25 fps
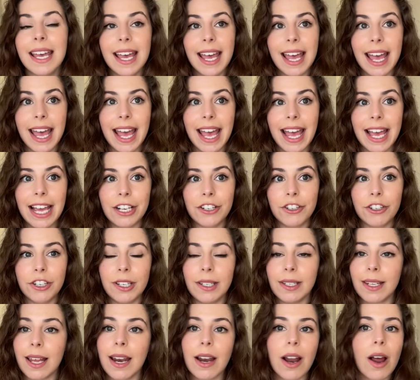And she
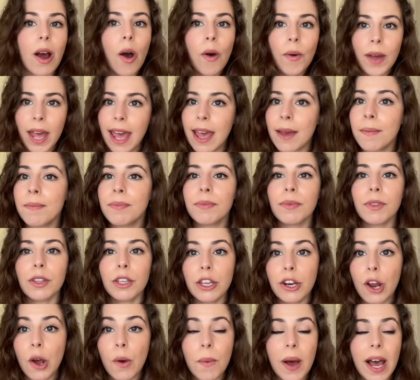said, okay, you
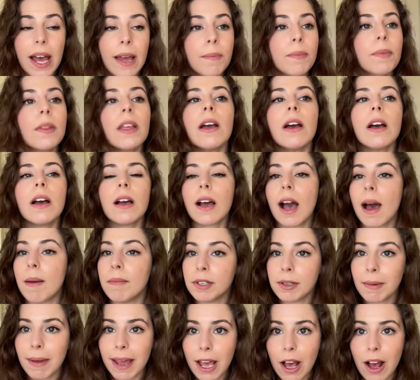know what? Come
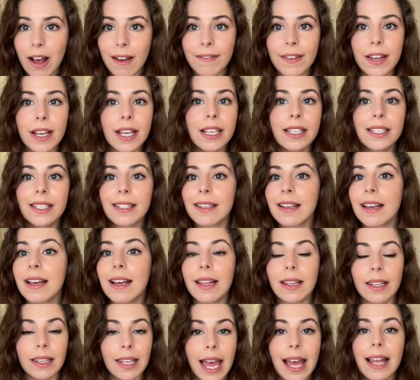to my office,
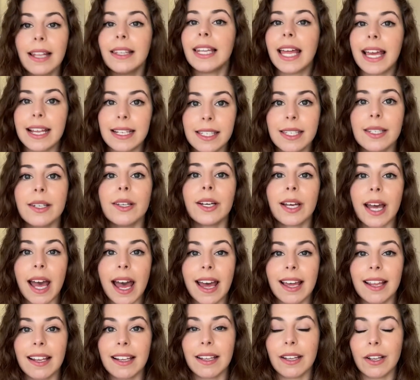Let, let's look
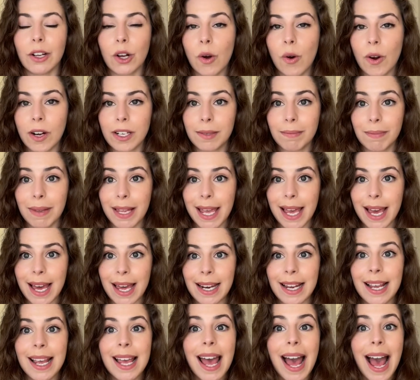at the course
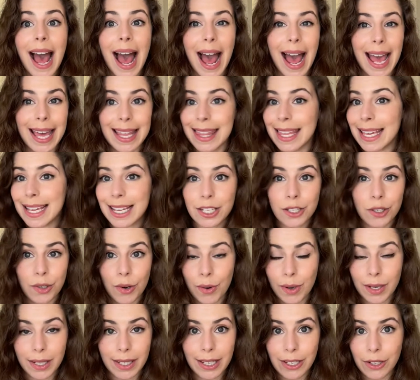plan. I think it's
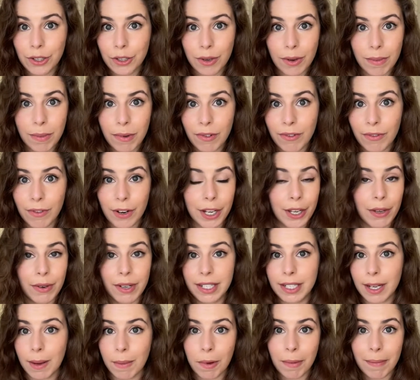totally doable for you to
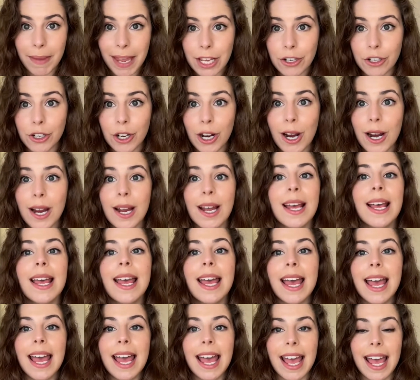double major.
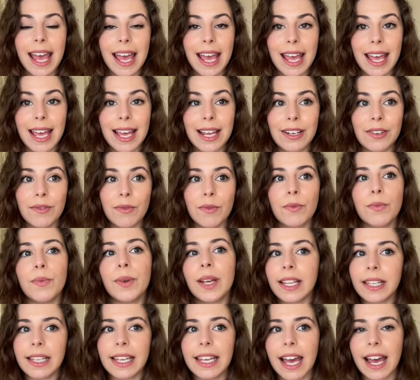And
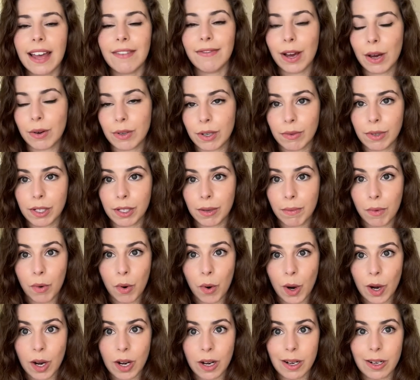really I found it was
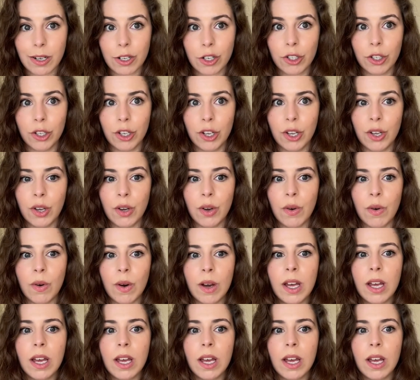important to